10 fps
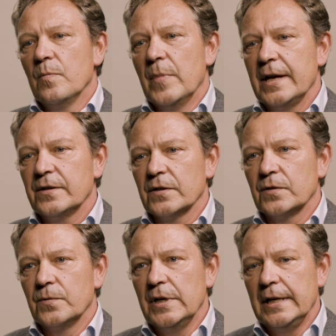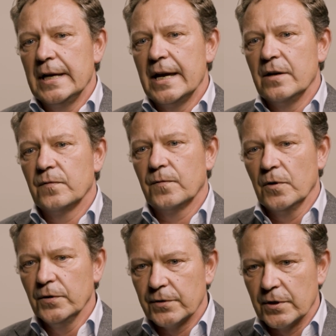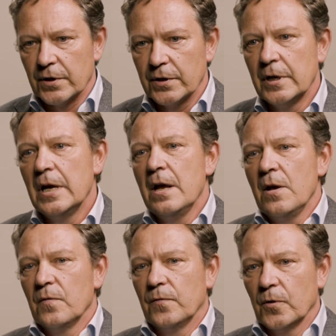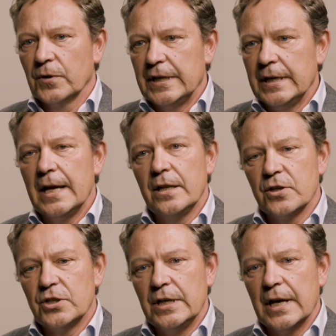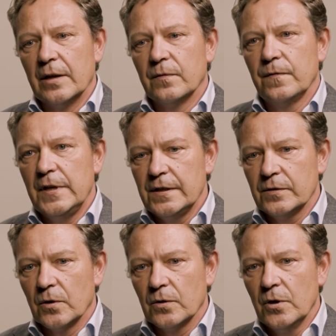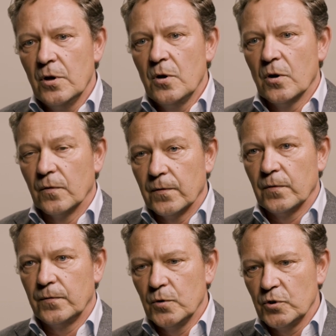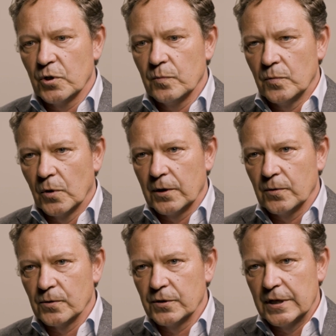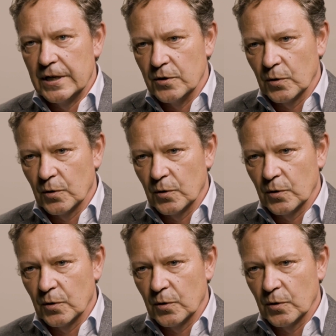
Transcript: makes us really a front runner for the energy and feedstock of future molecules in